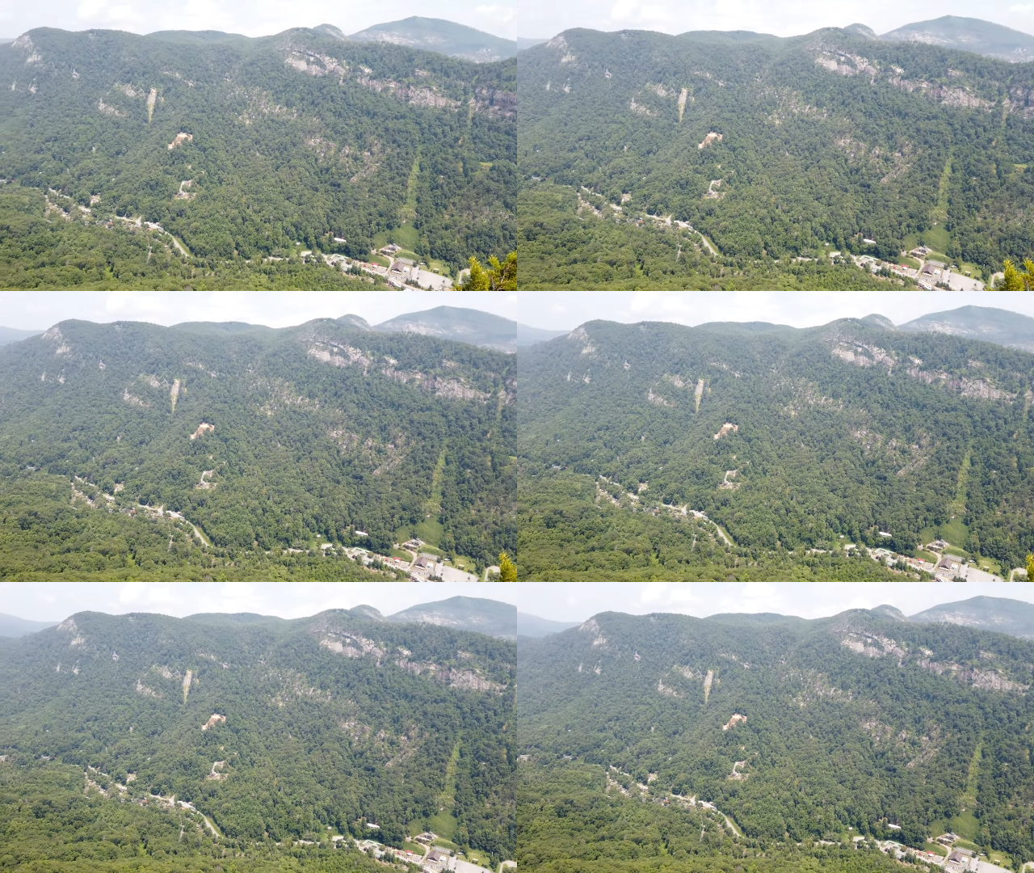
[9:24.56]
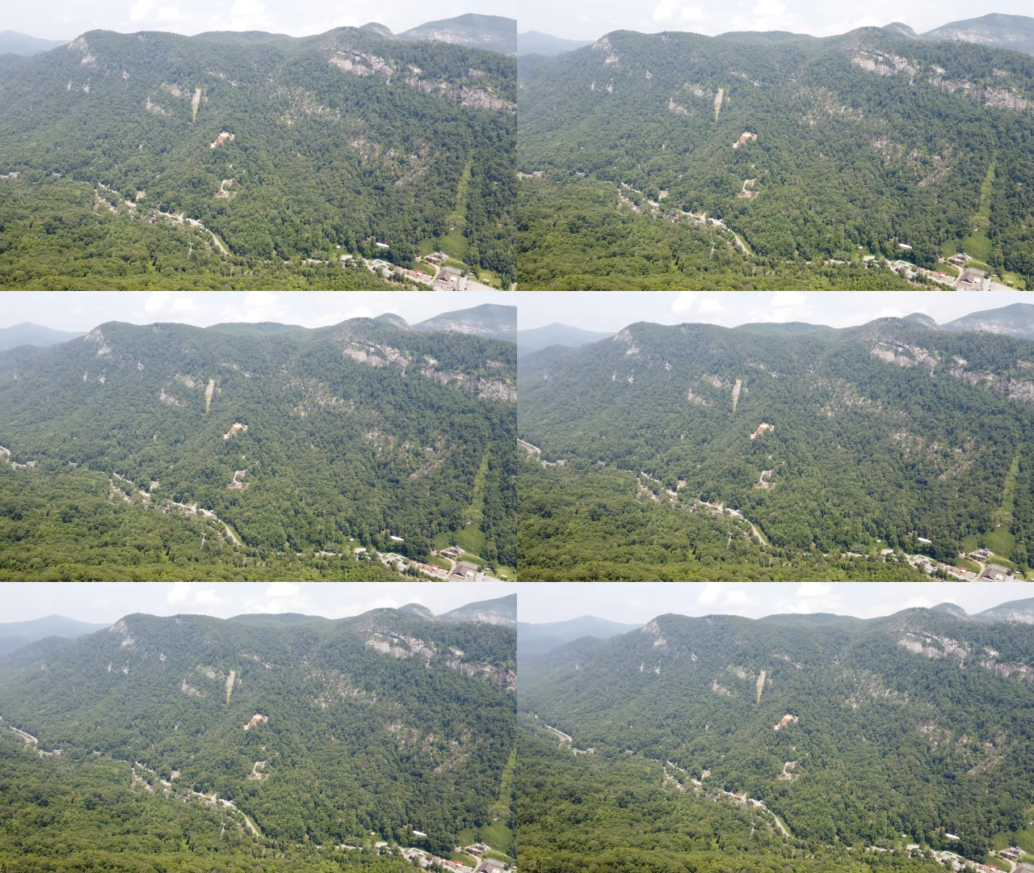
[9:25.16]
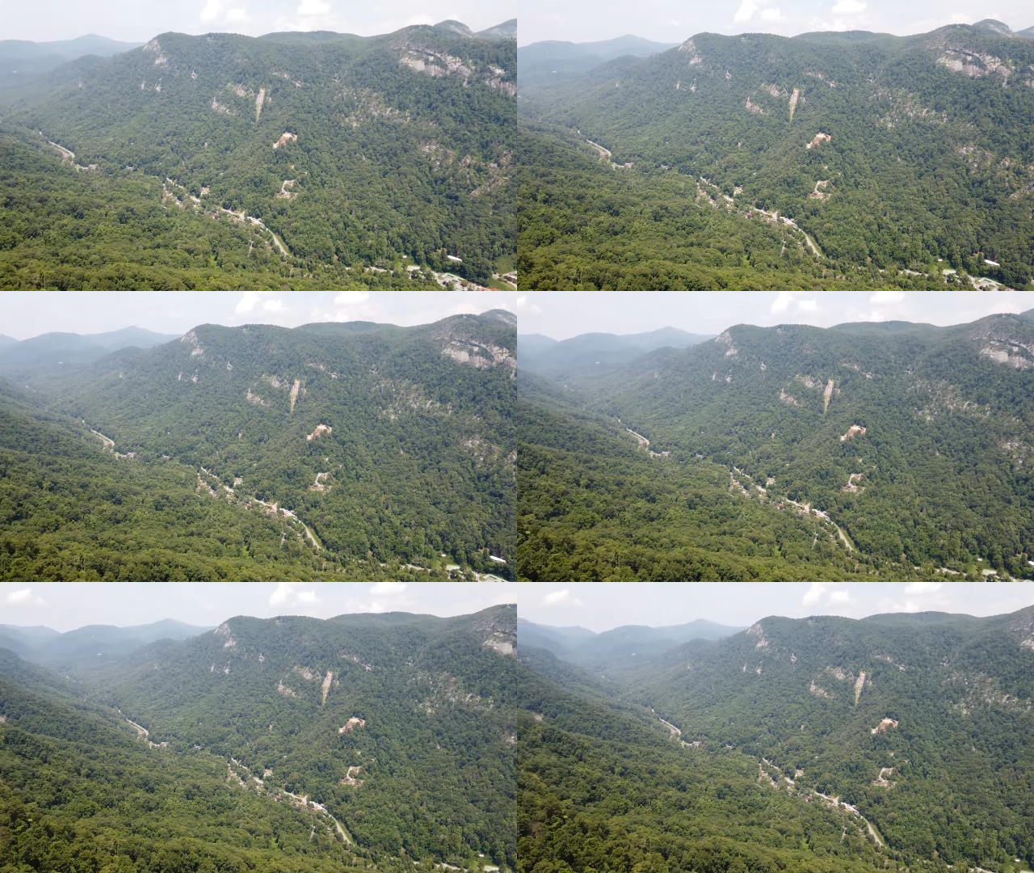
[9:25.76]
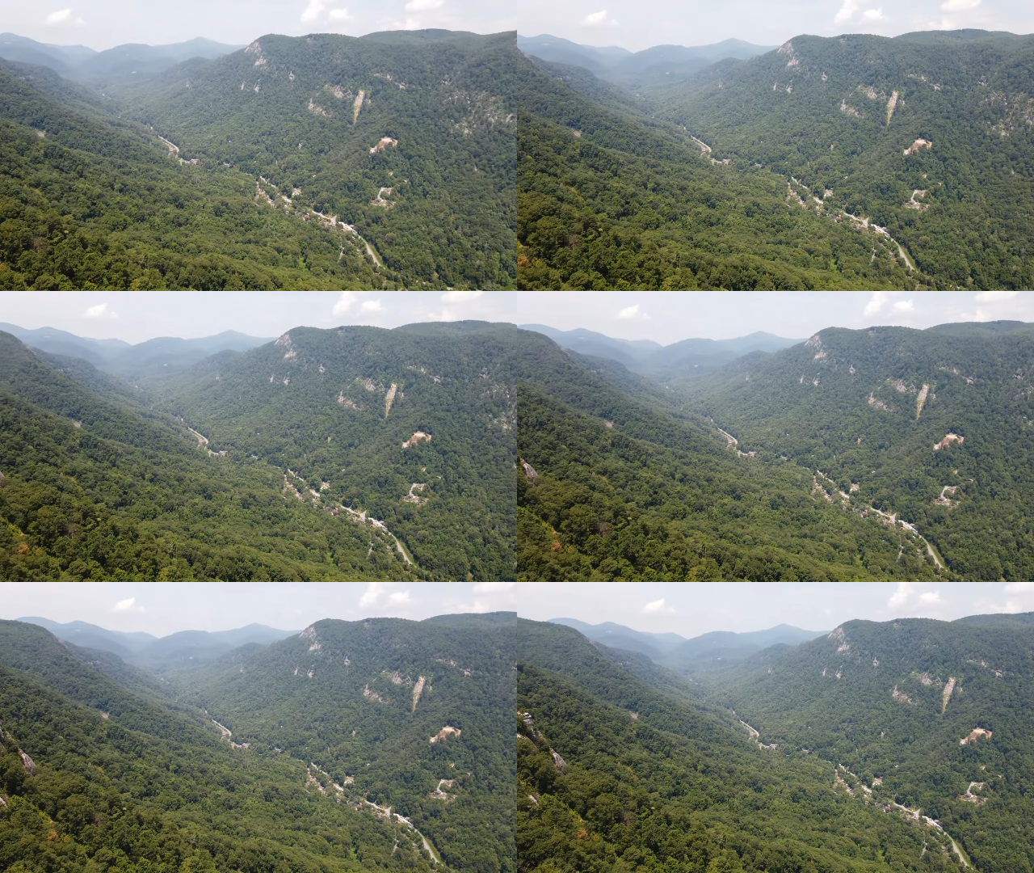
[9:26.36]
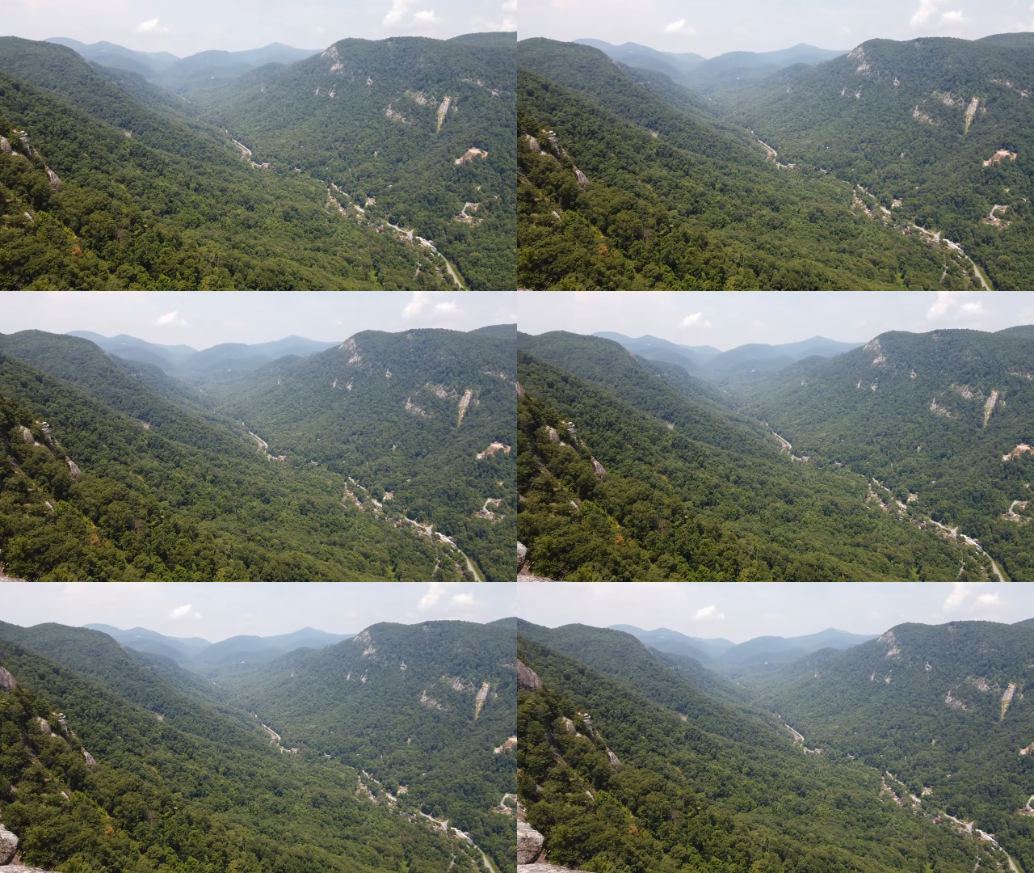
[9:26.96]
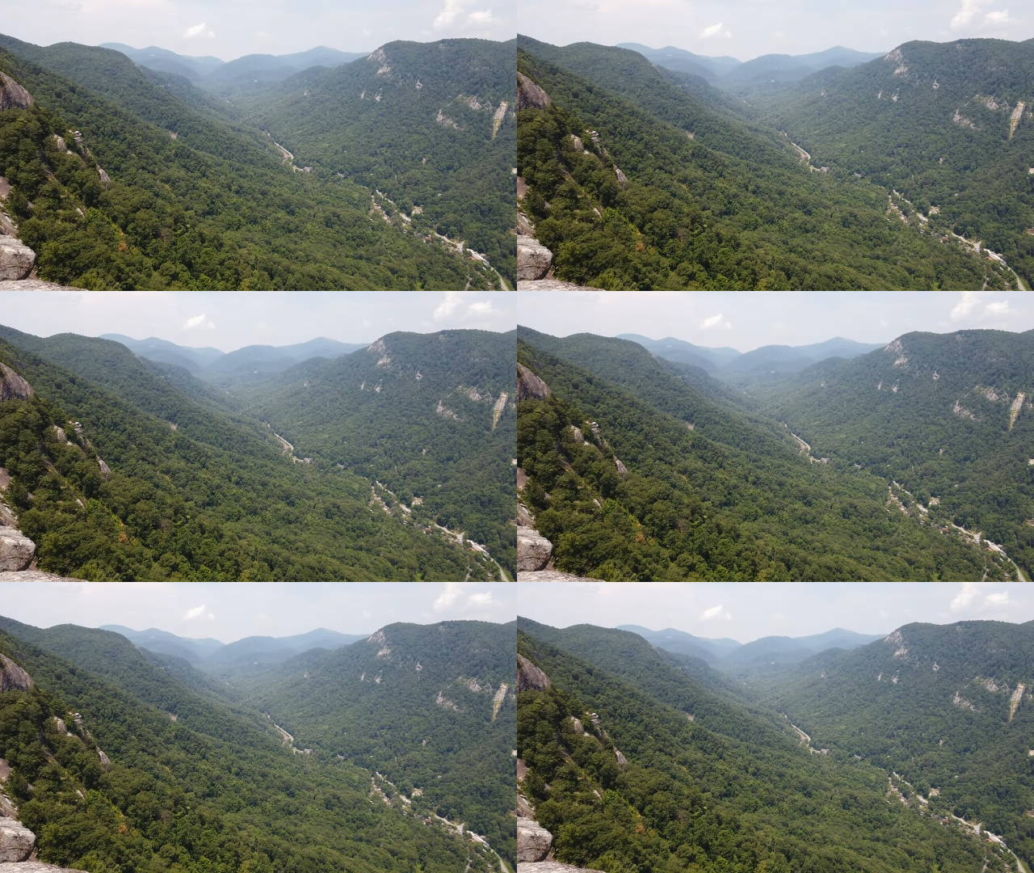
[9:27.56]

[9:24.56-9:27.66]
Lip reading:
(no speaker visible)